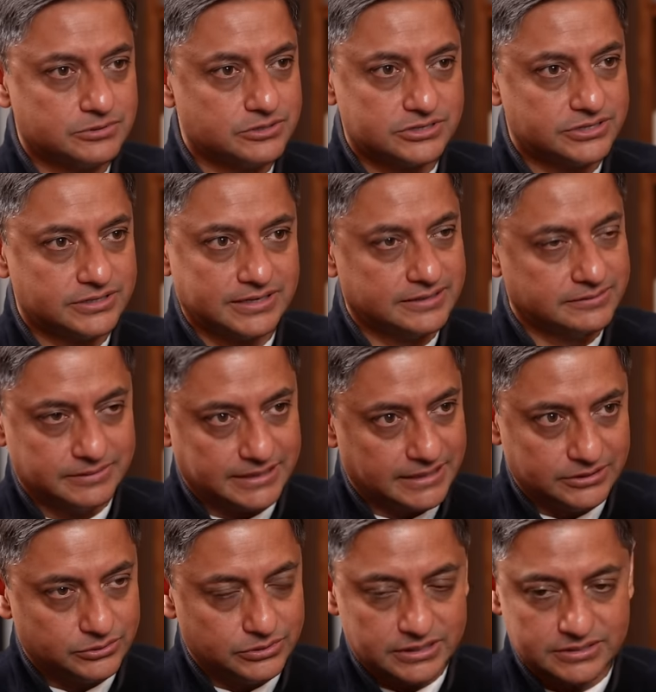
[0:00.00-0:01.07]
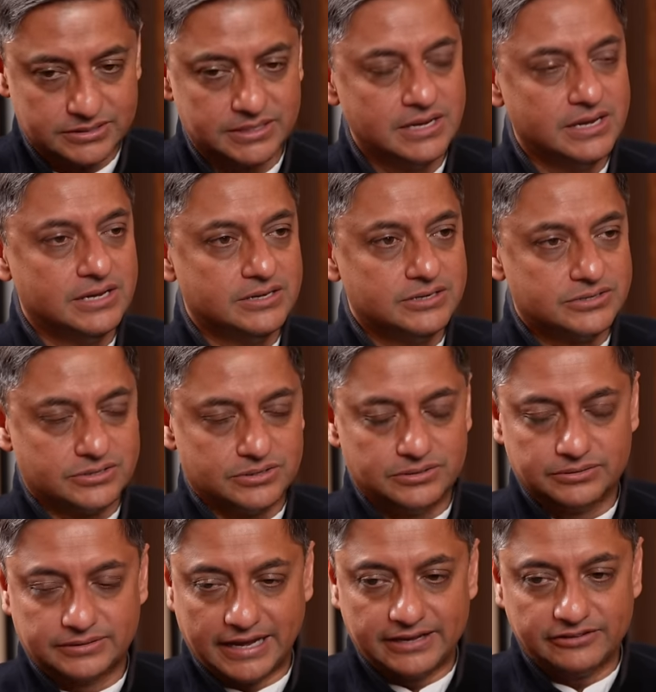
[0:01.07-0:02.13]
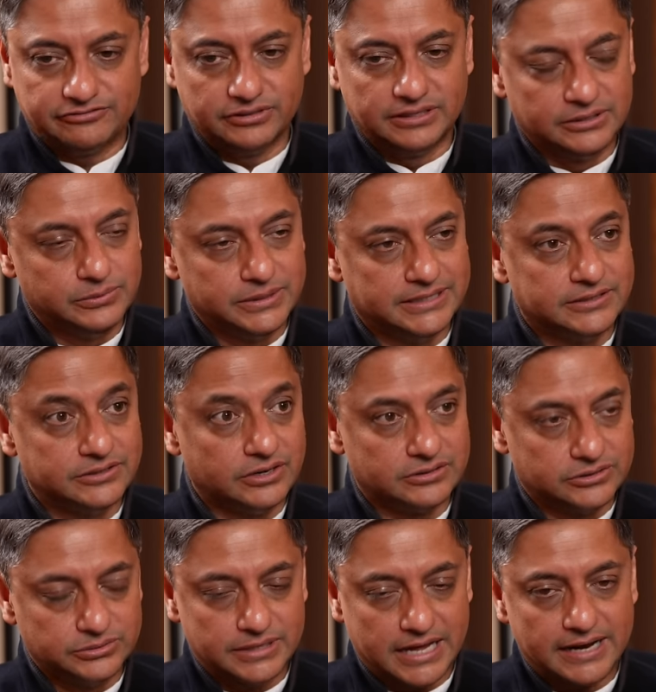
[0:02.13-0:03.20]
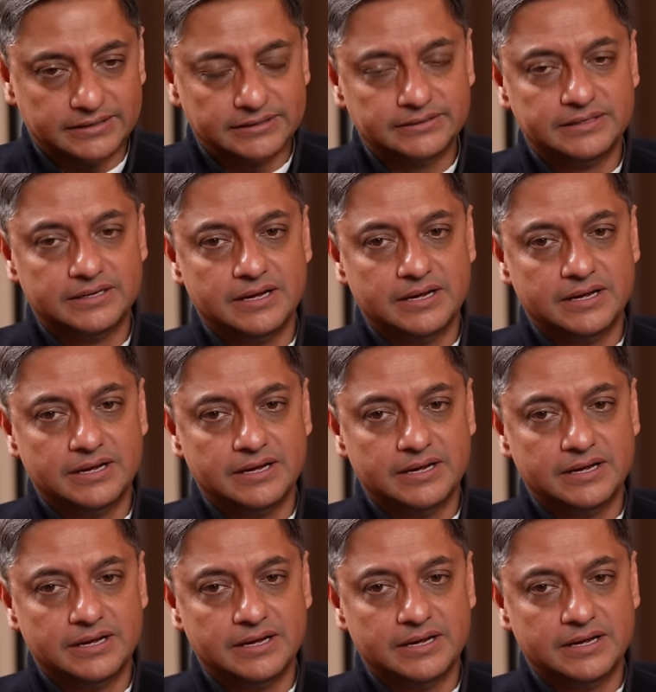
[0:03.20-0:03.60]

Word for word: yeah. position let me tell you this so thankfully we did not do that